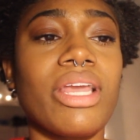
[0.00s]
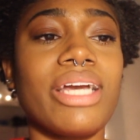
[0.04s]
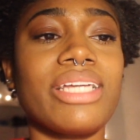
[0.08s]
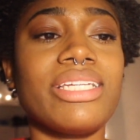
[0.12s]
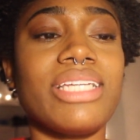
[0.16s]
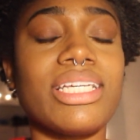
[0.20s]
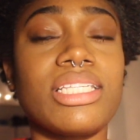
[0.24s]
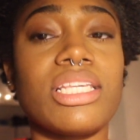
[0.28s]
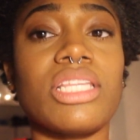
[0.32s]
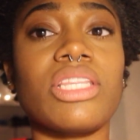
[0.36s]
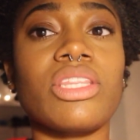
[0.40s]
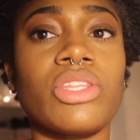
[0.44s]

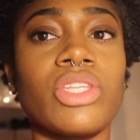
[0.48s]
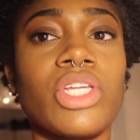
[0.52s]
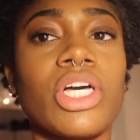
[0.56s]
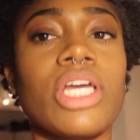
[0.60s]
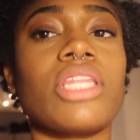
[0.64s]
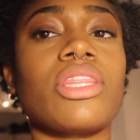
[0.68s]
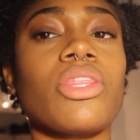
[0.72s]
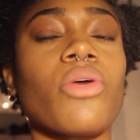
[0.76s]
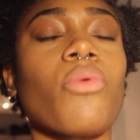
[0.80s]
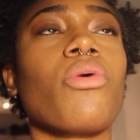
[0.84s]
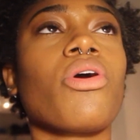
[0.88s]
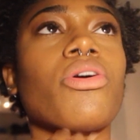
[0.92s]
doesn't look
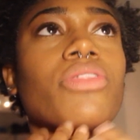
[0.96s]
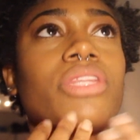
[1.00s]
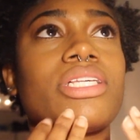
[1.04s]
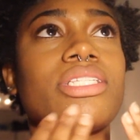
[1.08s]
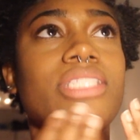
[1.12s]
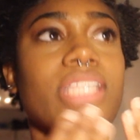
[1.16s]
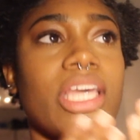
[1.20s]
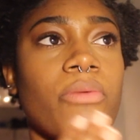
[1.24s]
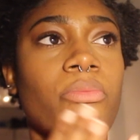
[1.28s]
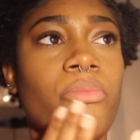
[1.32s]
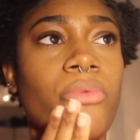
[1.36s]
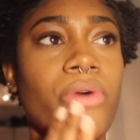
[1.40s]
at the world the
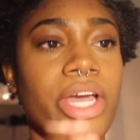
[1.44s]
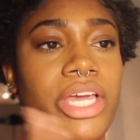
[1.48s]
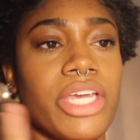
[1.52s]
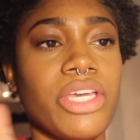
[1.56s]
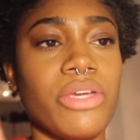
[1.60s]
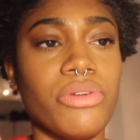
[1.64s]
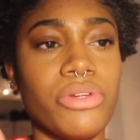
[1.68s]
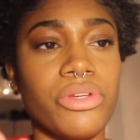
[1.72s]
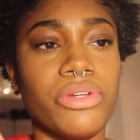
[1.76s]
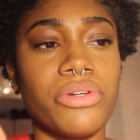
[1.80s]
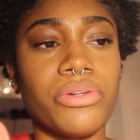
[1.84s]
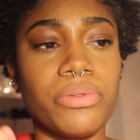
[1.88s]
same way
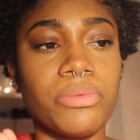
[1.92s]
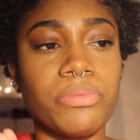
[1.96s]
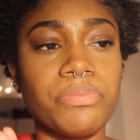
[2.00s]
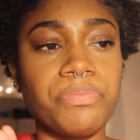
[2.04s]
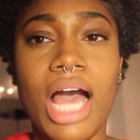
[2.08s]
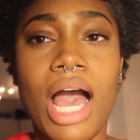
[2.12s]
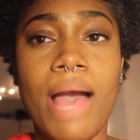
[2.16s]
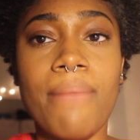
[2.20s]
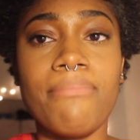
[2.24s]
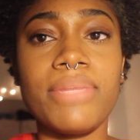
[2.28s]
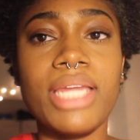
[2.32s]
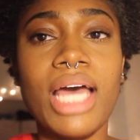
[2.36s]
you do.
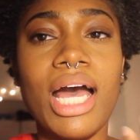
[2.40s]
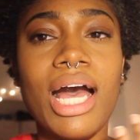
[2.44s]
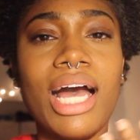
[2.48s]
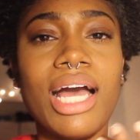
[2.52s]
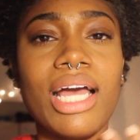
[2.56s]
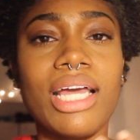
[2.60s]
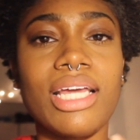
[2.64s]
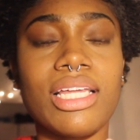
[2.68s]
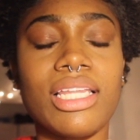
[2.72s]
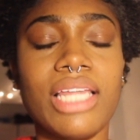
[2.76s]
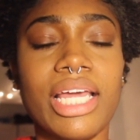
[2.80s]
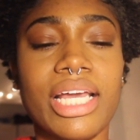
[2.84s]
I'm
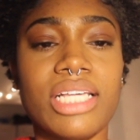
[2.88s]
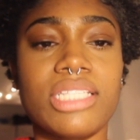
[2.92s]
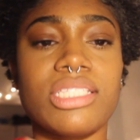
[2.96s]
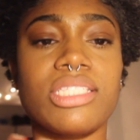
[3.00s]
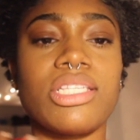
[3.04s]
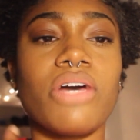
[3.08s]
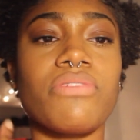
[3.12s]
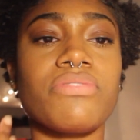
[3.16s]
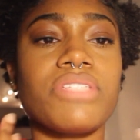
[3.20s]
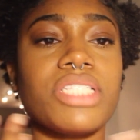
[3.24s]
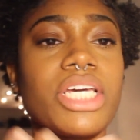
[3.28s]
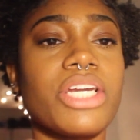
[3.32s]
not like a
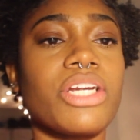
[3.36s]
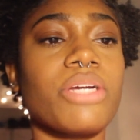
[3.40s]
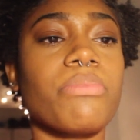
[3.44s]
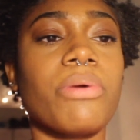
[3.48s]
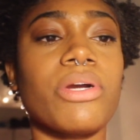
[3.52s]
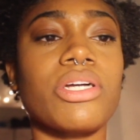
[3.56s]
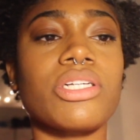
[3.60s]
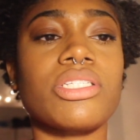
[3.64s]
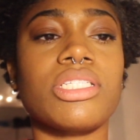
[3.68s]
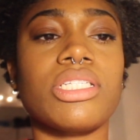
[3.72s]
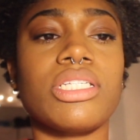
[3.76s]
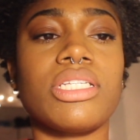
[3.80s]
self-centered
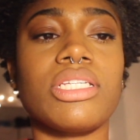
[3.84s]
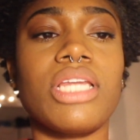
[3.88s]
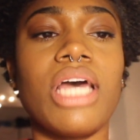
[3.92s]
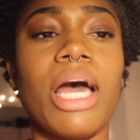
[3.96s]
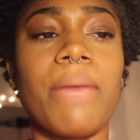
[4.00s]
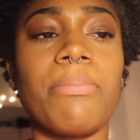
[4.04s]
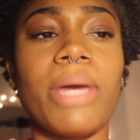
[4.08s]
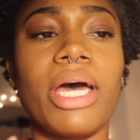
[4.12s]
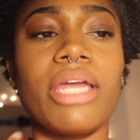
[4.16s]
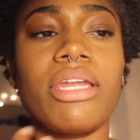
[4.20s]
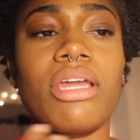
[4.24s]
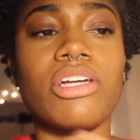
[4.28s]
person.
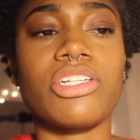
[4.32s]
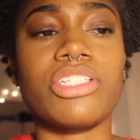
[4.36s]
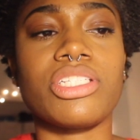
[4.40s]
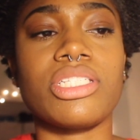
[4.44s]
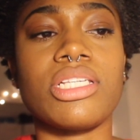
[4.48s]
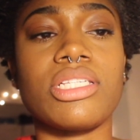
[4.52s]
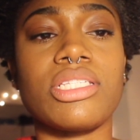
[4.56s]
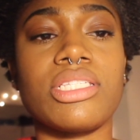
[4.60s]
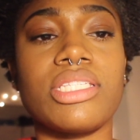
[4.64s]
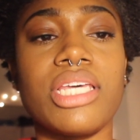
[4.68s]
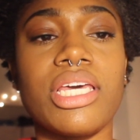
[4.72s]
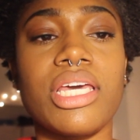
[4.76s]
I'm not
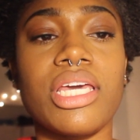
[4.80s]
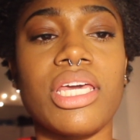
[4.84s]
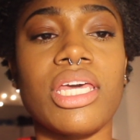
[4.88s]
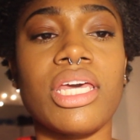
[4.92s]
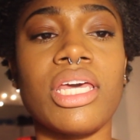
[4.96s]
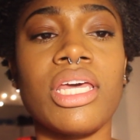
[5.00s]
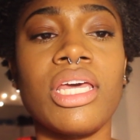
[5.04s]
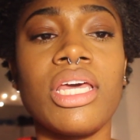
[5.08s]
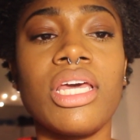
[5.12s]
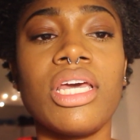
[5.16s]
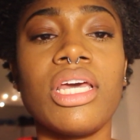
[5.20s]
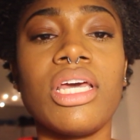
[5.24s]

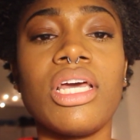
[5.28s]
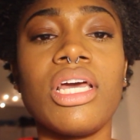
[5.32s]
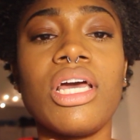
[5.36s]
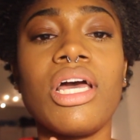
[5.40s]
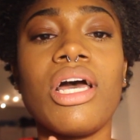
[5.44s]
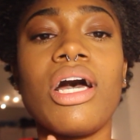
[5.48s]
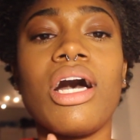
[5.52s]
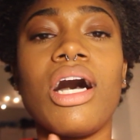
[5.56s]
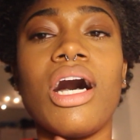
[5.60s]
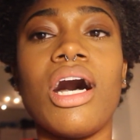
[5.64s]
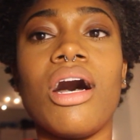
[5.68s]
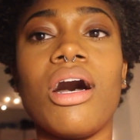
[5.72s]
narcissistic.
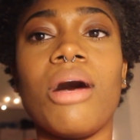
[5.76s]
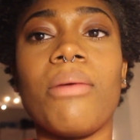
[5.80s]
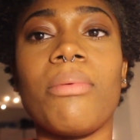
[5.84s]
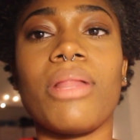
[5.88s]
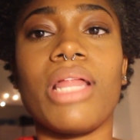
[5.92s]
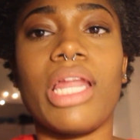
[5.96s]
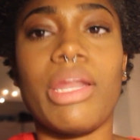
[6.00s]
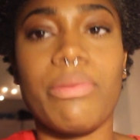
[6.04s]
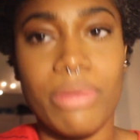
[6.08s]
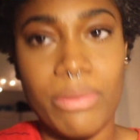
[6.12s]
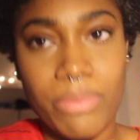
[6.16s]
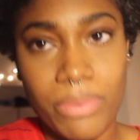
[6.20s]
Um, a
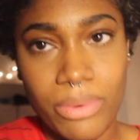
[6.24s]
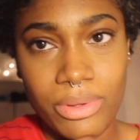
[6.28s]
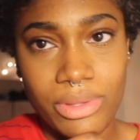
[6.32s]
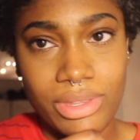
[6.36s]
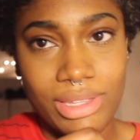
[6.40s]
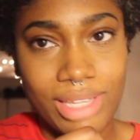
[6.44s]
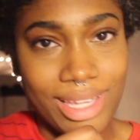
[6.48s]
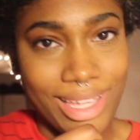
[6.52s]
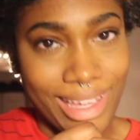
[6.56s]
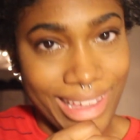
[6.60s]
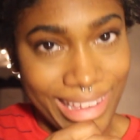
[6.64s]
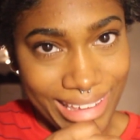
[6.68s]
lot of people
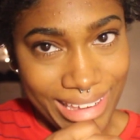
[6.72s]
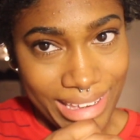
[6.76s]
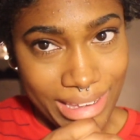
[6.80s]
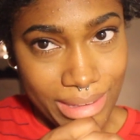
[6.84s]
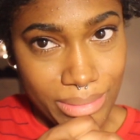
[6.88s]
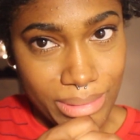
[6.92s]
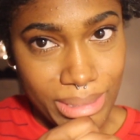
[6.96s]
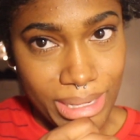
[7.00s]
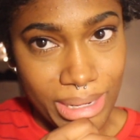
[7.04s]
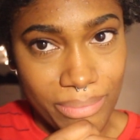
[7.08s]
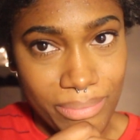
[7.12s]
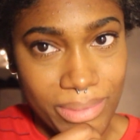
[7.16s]
think I
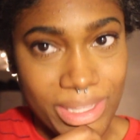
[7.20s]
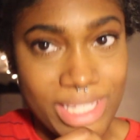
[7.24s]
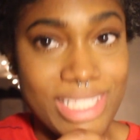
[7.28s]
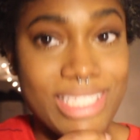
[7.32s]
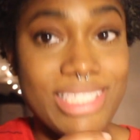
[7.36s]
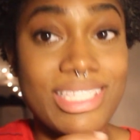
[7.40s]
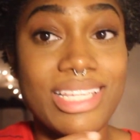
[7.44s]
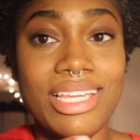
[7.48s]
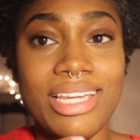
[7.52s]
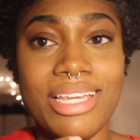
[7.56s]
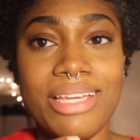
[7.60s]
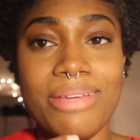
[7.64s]
am, and I'm
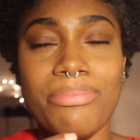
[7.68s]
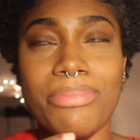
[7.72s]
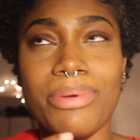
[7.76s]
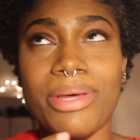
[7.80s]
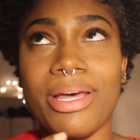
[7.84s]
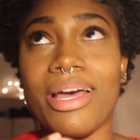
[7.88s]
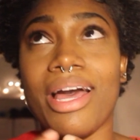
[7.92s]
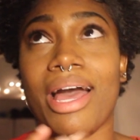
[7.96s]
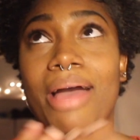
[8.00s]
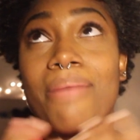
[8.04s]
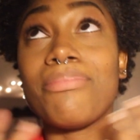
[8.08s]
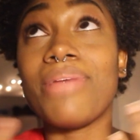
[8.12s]
conceited,
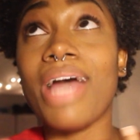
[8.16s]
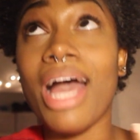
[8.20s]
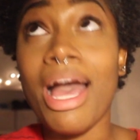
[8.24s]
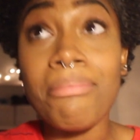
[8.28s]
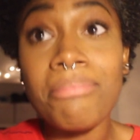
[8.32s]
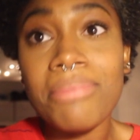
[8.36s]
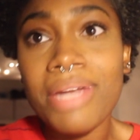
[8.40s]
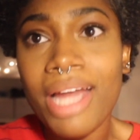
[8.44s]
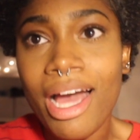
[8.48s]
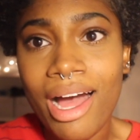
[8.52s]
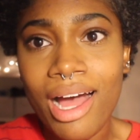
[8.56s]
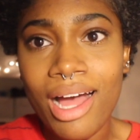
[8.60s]
but I'm,
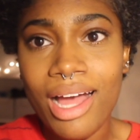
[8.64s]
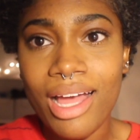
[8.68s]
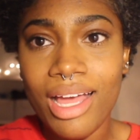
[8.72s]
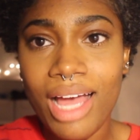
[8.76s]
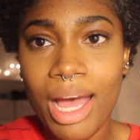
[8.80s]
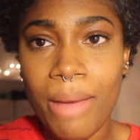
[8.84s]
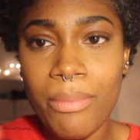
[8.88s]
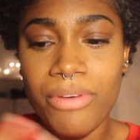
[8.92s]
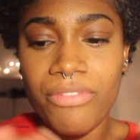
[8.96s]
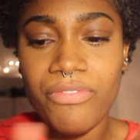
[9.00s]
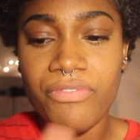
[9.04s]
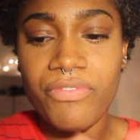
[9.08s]
I'm not.
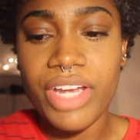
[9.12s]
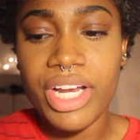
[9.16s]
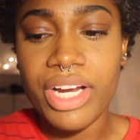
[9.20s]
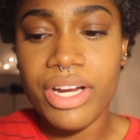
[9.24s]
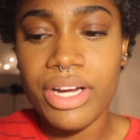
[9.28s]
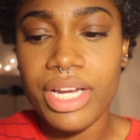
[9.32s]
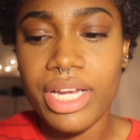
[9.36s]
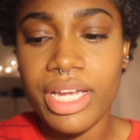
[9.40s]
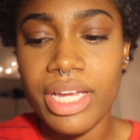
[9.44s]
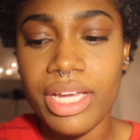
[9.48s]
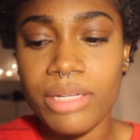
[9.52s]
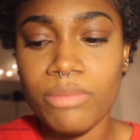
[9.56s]
I'm a
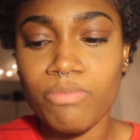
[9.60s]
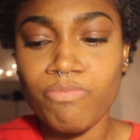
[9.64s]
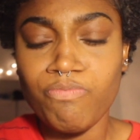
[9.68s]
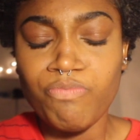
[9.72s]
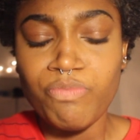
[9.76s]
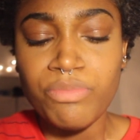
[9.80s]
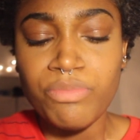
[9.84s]
very